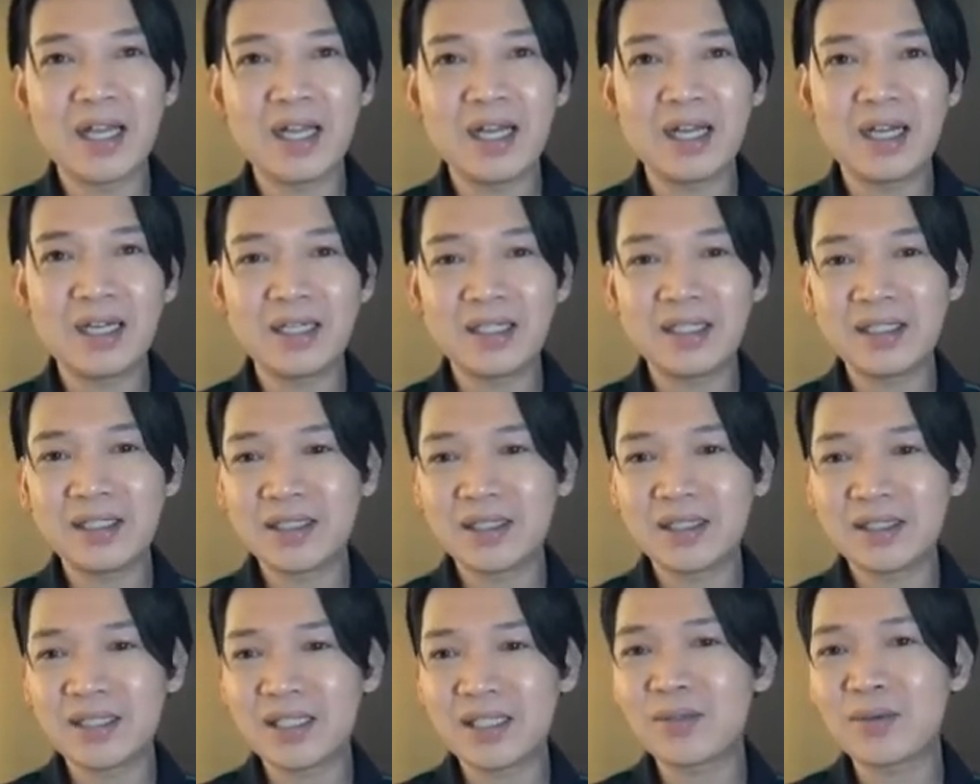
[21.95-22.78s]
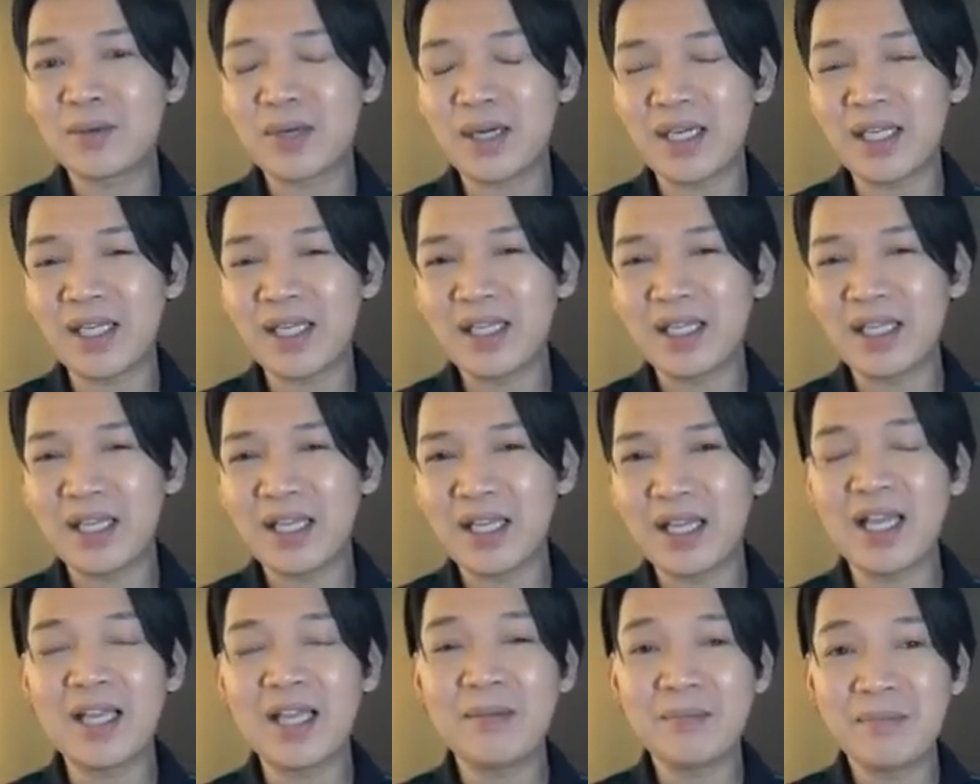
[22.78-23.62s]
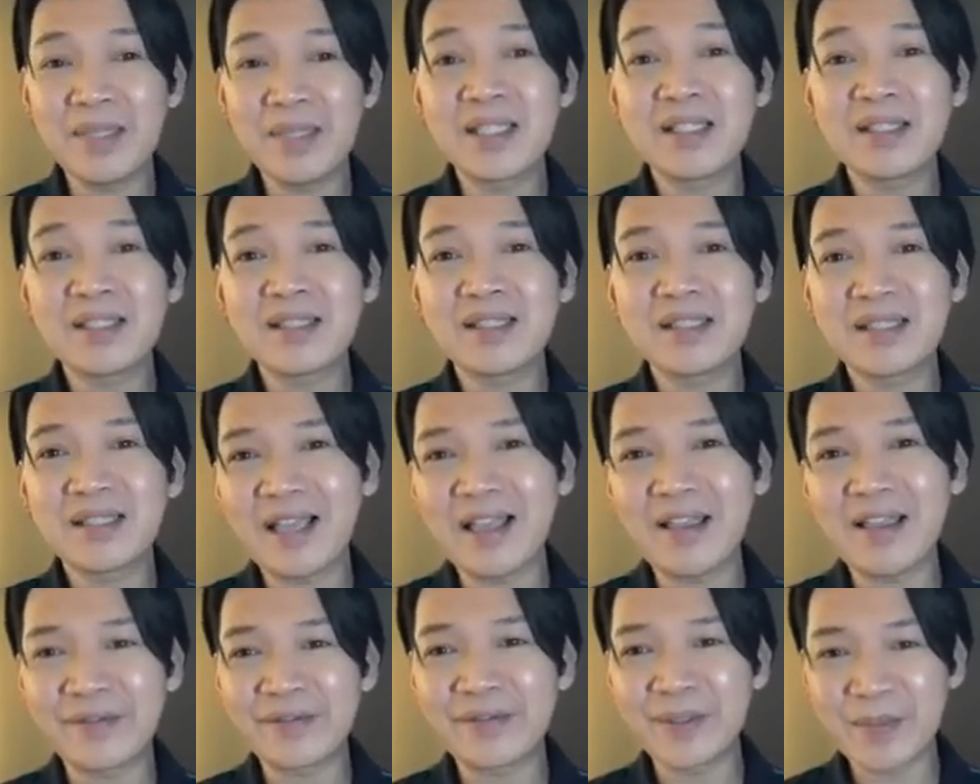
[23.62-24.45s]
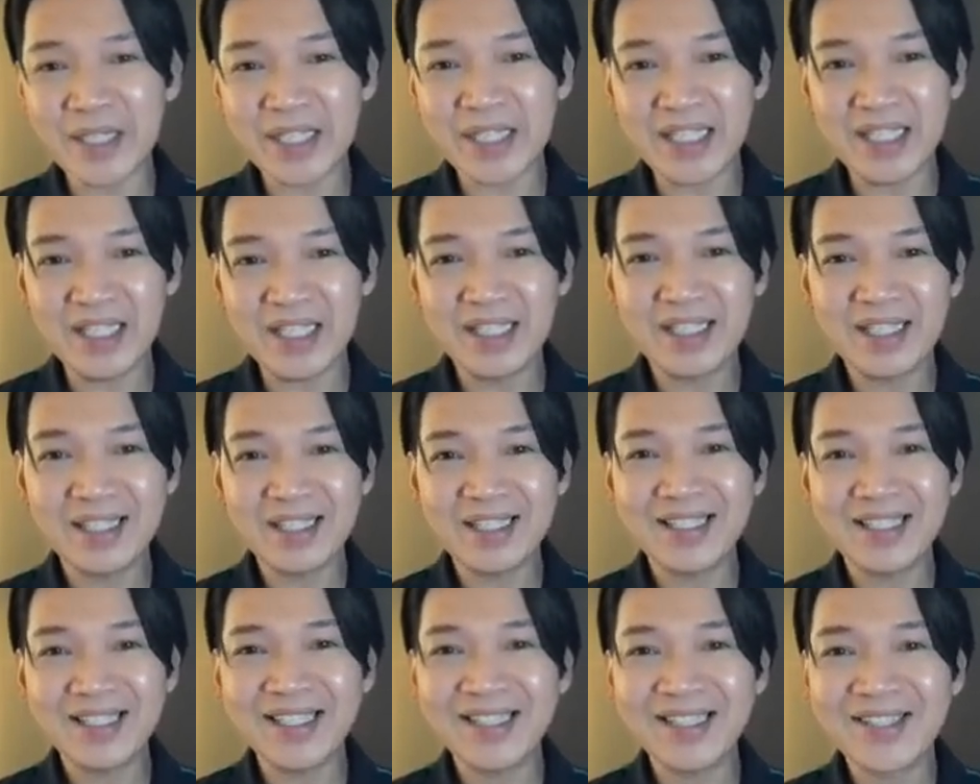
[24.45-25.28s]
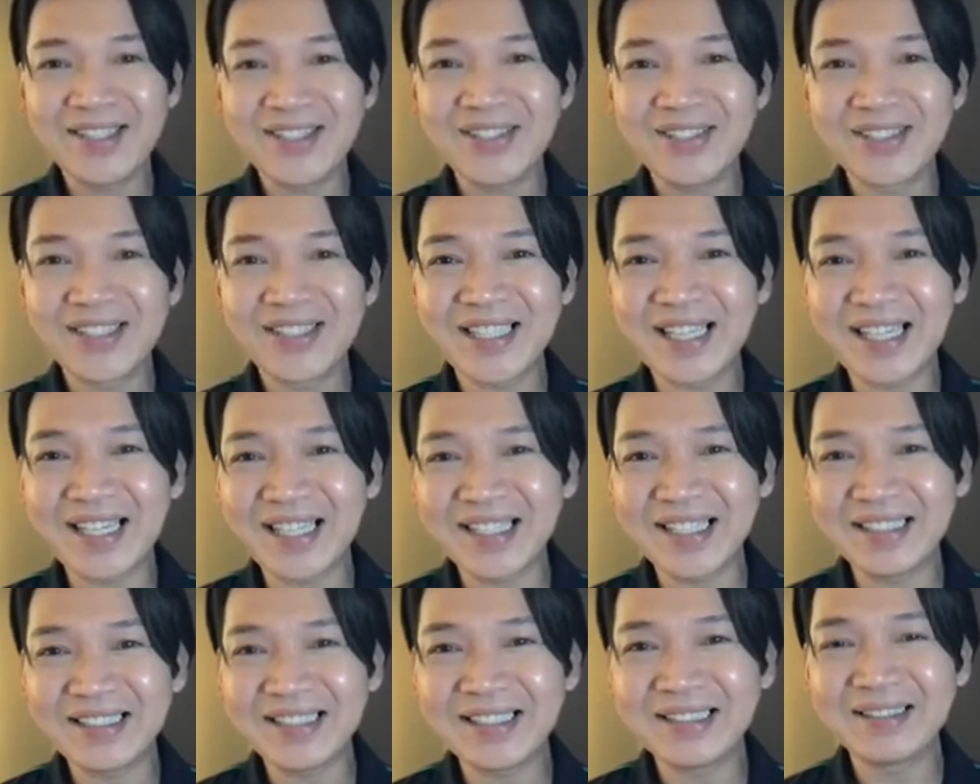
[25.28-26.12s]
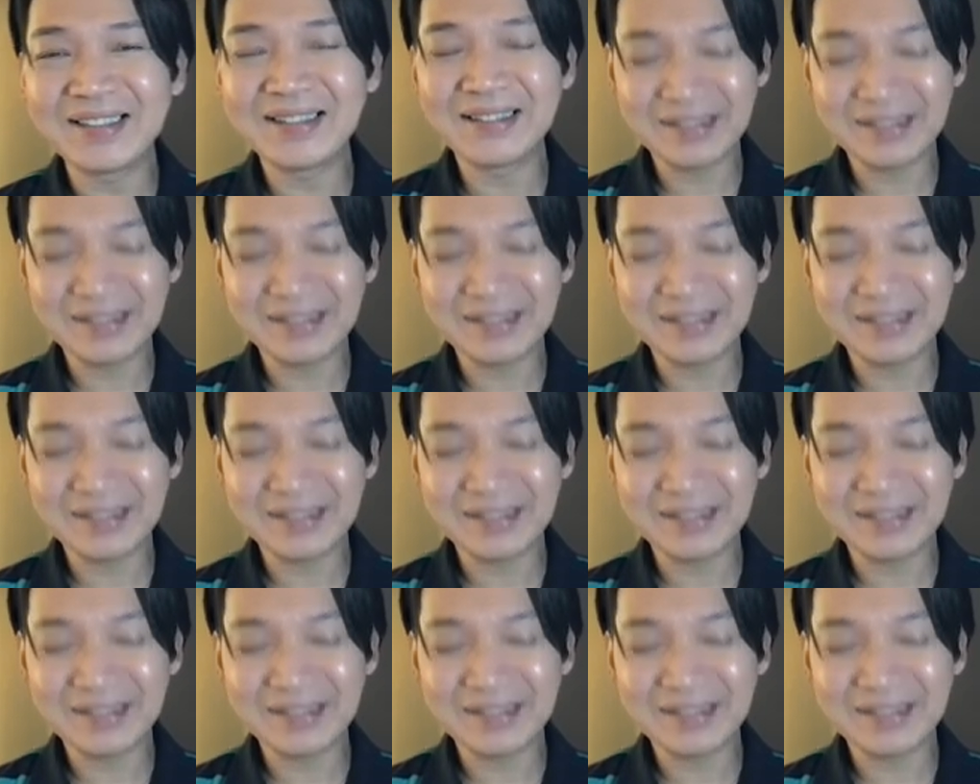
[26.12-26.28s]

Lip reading: That's why I missed everybody. Kitong kan.